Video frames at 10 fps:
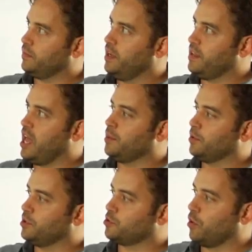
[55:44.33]
in
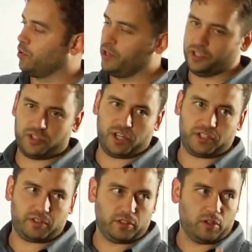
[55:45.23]
Animal Controller is
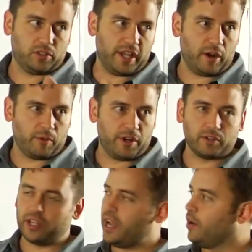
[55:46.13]
just load layout, render
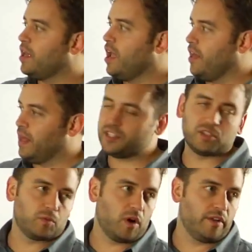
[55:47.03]
layout, and that's
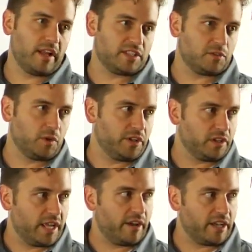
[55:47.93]
the one in
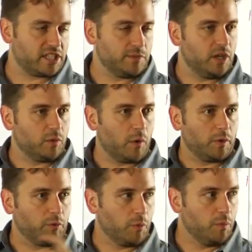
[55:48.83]
layout XML where
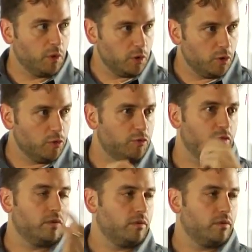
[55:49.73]
we remove